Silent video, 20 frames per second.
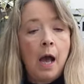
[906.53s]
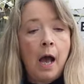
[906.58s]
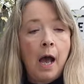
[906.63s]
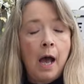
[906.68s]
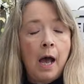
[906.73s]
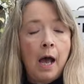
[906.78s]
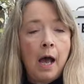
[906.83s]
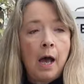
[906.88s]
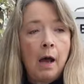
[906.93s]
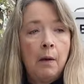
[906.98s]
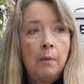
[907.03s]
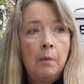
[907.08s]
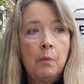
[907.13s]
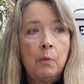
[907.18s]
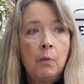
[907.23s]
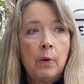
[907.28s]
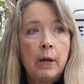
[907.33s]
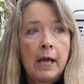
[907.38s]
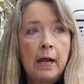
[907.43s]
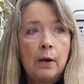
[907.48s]

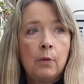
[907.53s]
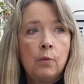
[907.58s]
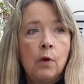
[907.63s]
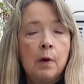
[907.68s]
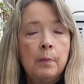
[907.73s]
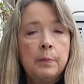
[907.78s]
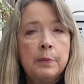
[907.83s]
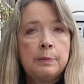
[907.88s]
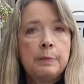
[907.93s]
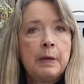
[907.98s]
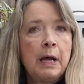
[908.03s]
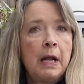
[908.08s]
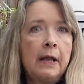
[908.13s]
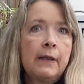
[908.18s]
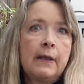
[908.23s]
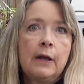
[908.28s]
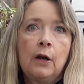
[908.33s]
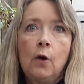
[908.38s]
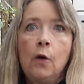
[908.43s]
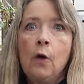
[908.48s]
Um, we had a warm spell. I
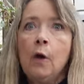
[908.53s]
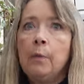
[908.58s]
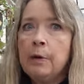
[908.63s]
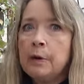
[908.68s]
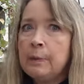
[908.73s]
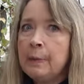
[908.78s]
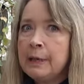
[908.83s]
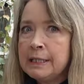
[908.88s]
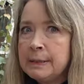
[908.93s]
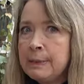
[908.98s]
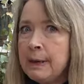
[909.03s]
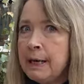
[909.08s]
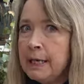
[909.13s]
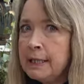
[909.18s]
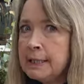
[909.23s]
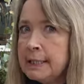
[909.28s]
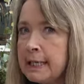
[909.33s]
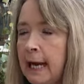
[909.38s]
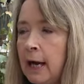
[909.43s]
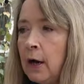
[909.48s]
said, oh, I'll put my
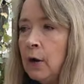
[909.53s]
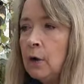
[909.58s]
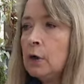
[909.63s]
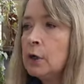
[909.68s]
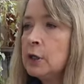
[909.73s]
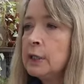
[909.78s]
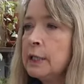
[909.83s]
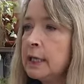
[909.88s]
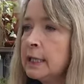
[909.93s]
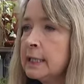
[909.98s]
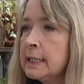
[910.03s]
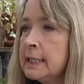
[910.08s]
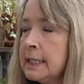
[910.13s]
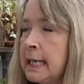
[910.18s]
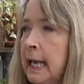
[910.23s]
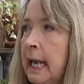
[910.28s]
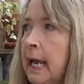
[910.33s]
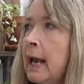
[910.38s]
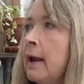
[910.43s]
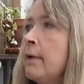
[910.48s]
tomatoes out. Looks like it's
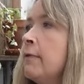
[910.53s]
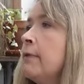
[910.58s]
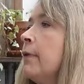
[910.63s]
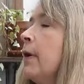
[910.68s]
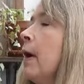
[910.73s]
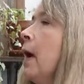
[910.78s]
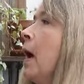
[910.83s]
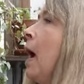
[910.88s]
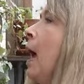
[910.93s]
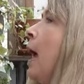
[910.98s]
safe.